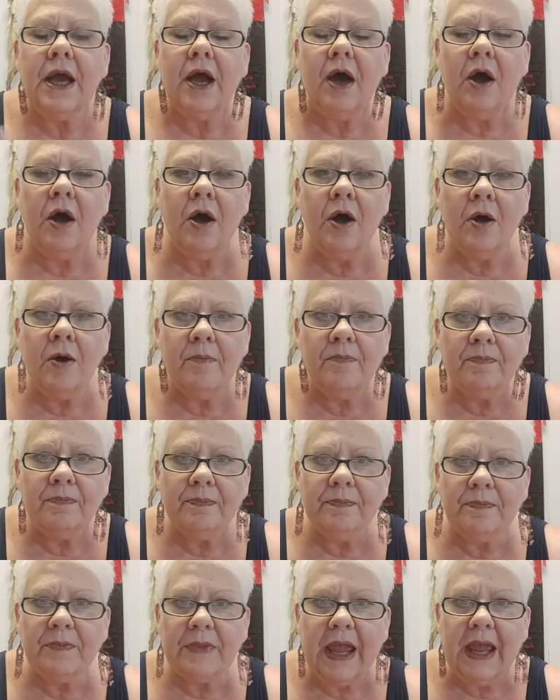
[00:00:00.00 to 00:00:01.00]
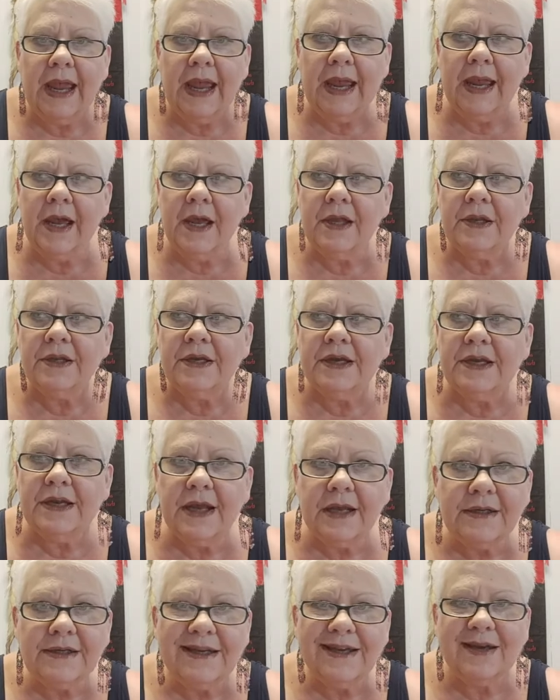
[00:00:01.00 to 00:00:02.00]
and
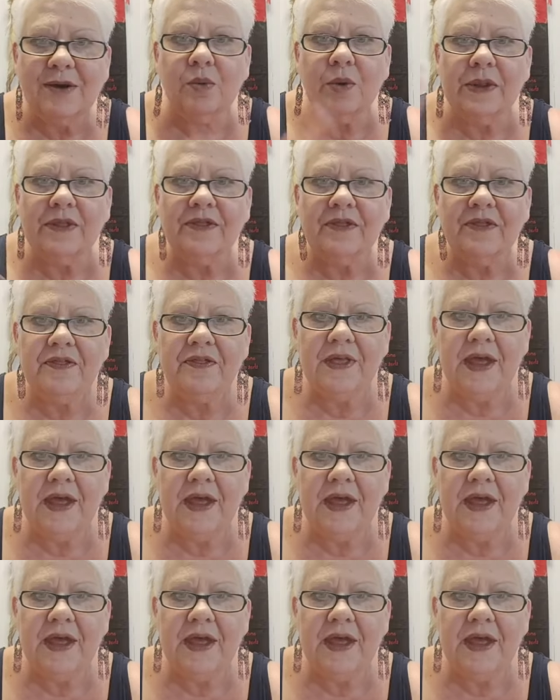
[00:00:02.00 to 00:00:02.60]
connecting with